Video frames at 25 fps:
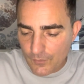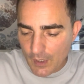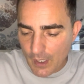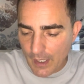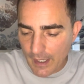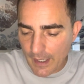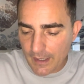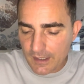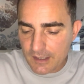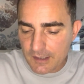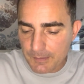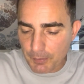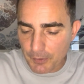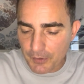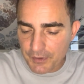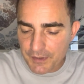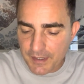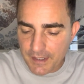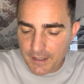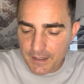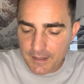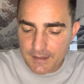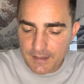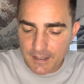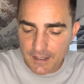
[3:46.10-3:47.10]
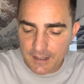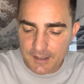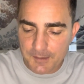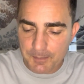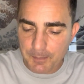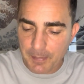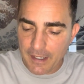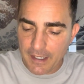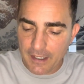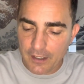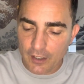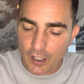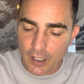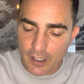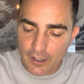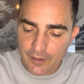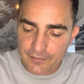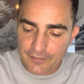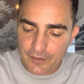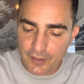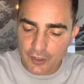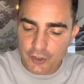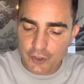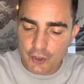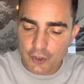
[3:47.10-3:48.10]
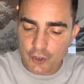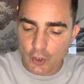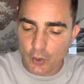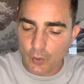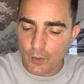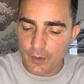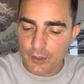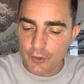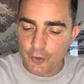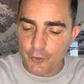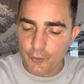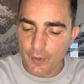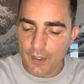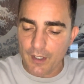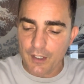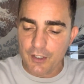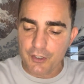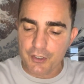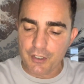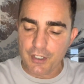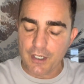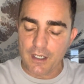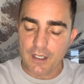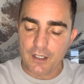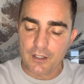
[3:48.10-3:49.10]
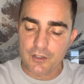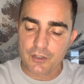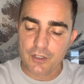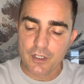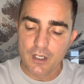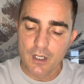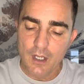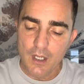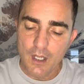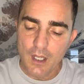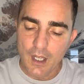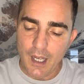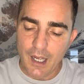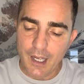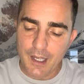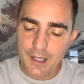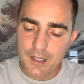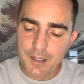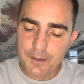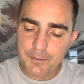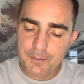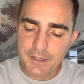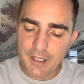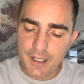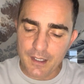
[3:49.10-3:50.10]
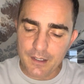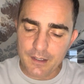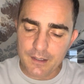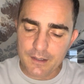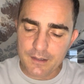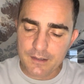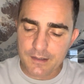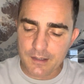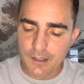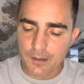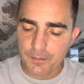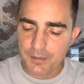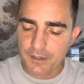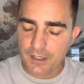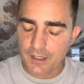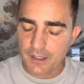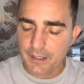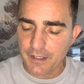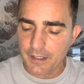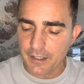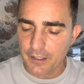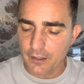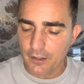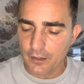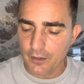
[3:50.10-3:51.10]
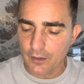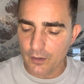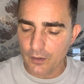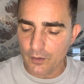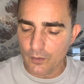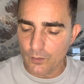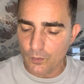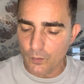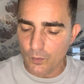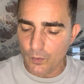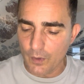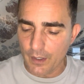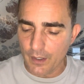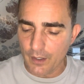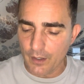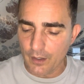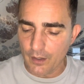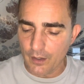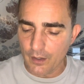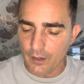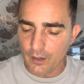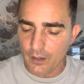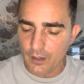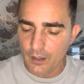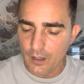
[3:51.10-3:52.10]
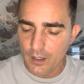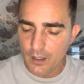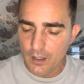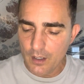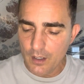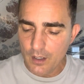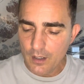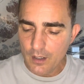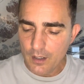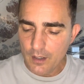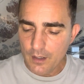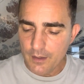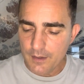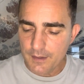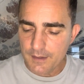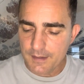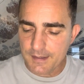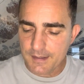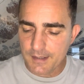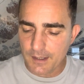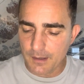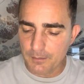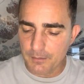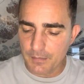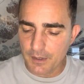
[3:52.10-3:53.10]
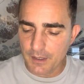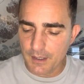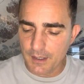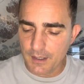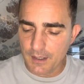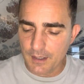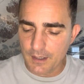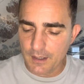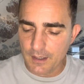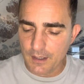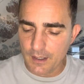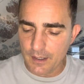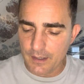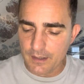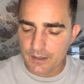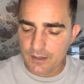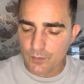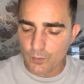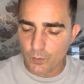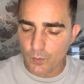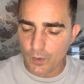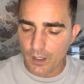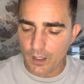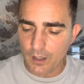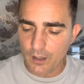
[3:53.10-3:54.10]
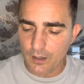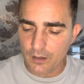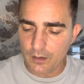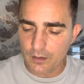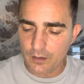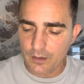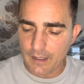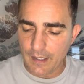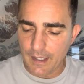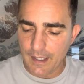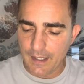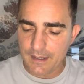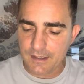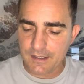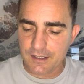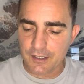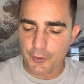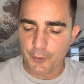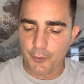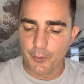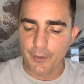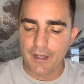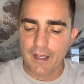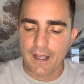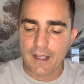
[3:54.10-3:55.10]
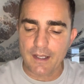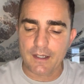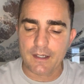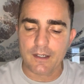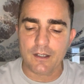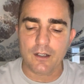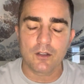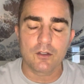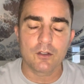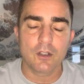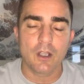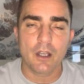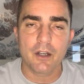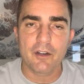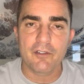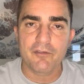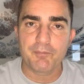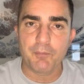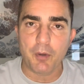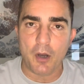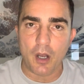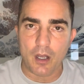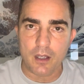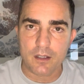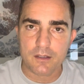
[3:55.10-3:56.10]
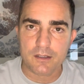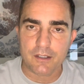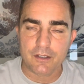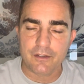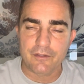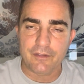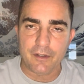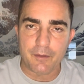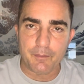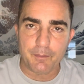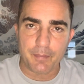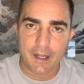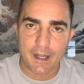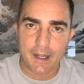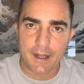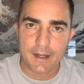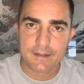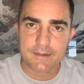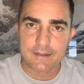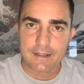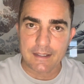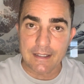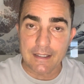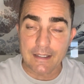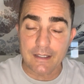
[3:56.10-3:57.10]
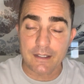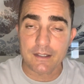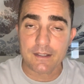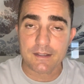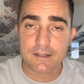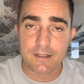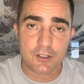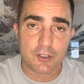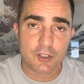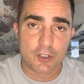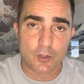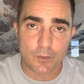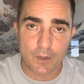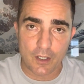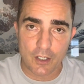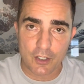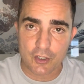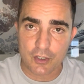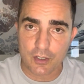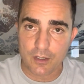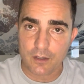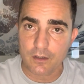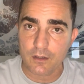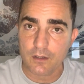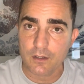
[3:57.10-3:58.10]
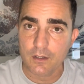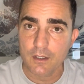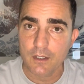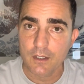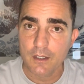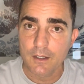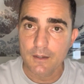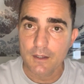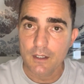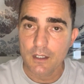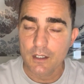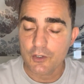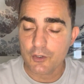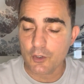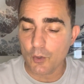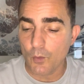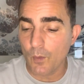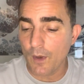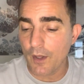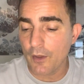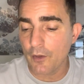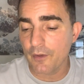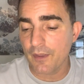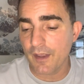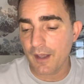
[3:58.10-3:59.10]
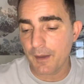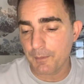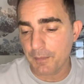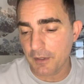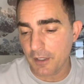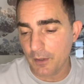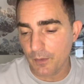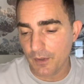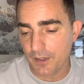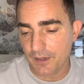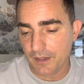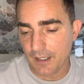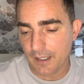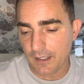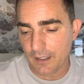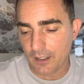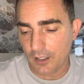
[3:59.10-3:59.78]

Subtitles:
expertise has paid off. It's showing great change. I am getting something here where somebody as well has created a lot of positive impact in a situation. So whether that be with that